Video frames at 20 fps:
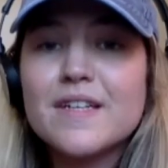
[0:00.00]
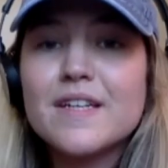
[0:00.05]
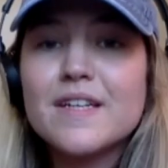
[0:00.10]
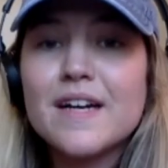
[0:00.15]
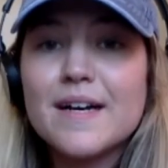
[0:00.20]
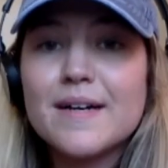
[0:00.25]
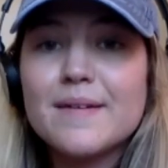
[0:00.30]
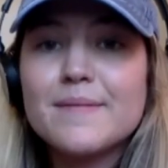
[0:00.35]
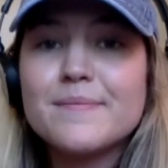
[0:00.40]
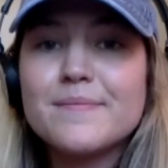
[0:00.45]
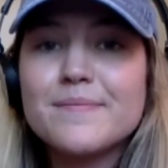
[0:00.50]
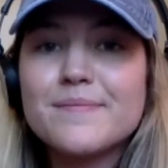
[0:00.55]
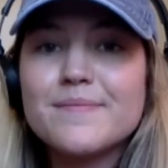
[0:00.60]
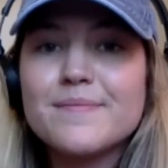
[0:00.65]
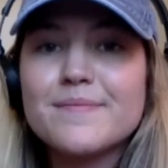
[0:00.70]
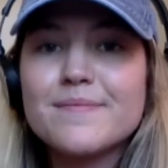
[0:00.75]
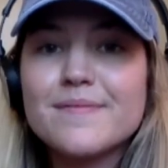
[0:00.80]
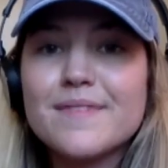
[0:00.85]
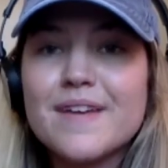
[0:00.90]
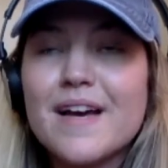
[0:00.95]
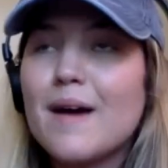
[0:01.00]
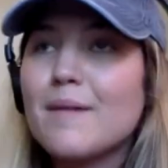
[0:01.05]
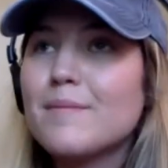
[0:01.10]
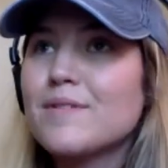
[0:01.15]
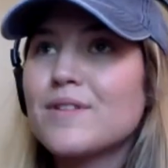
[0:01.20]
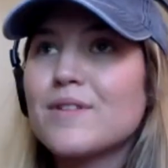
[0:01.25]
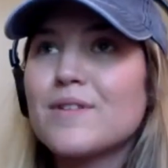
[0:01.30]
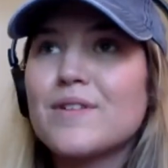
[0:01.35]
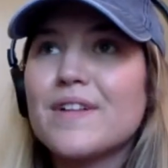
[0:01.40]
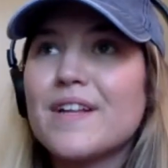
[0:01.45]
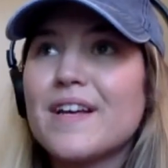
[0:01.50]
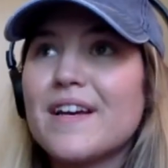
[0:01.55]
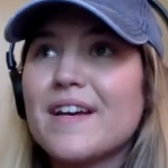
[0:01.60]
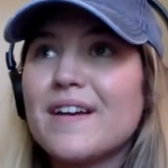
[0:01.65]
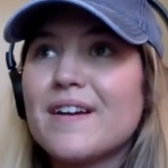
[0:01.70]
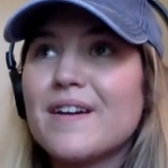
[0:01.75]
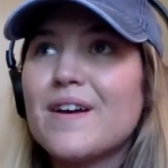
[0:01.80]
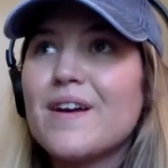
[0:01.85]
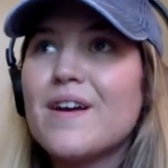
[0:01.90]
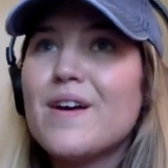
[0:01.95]
Yeah.
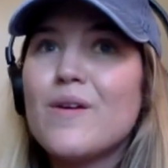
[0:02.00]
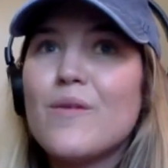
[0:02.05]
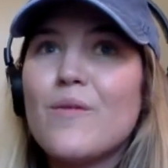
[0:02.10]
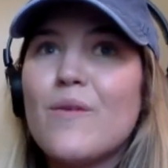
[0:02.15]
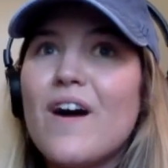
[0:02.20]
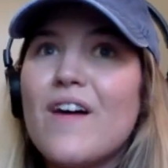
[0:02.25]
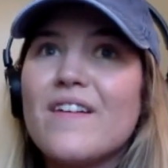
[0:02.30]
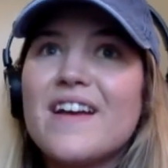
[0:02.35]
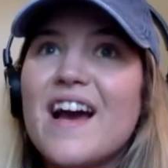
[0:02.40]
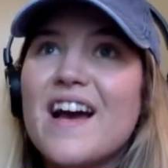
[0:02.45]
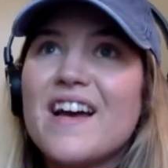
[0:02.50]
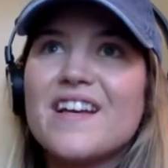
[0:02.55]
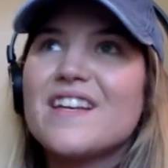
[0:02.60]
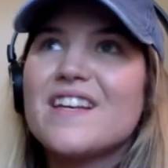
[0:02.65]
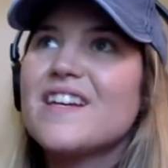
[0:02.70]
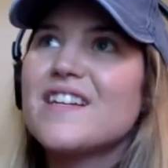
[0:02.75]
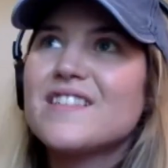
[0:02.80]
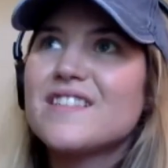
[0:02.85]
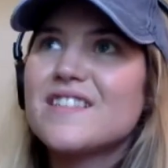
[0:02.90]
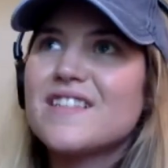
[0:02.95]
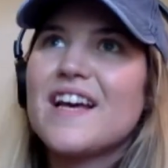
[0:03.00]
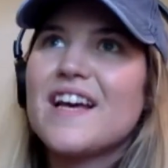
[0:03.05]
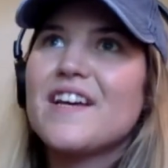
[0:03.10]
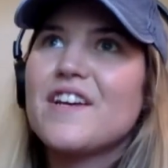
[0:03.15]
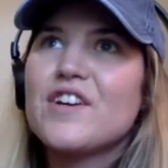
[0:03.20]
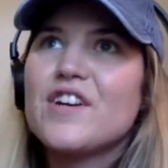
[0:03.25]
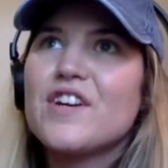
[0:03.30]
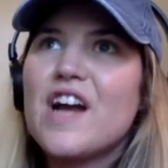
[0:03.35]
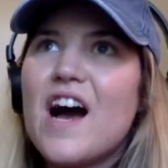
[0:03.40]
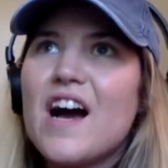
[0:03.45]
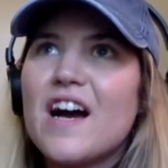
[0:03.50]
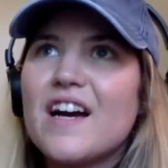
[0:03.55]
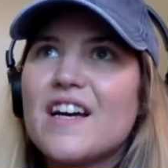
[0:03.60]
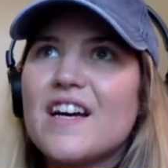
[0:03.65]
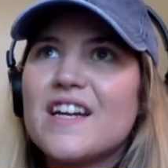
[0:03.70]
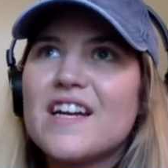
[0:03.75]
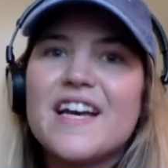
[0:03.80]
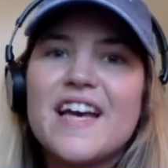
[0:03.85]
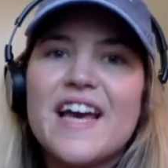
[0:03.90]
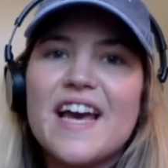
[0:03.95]
Absolutely. Wow. Yeah. Because like you're not
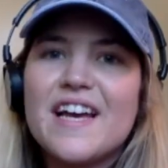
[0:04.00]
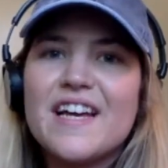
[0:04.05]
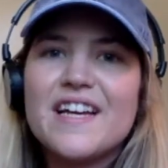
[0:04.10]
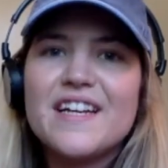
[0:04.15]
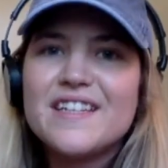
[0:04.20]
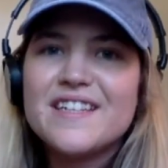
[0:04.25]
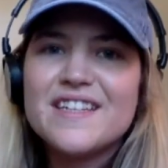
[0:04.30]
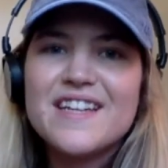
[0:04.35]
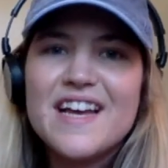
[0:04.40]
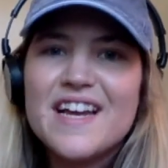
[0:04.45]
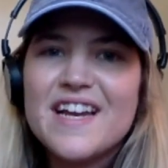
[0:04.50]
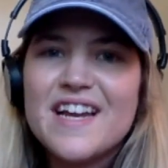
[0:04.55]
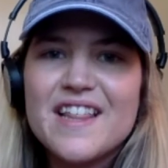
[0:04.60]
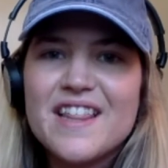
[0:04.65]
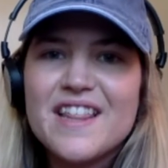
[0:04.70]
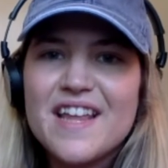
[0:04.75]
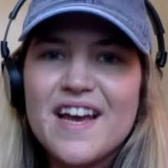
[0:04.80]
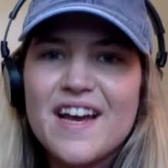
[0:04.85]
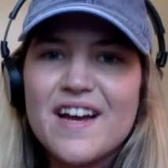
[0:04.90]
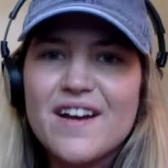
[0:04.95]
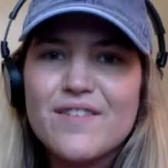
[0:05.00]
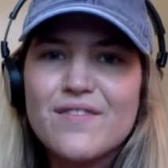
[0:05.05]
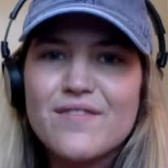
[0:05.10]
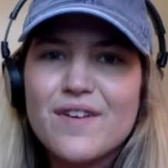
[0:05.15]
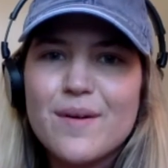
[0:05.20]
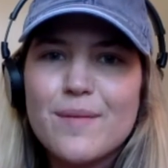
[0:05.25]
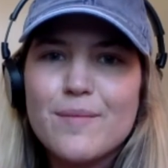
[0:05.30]
gonna gain anything from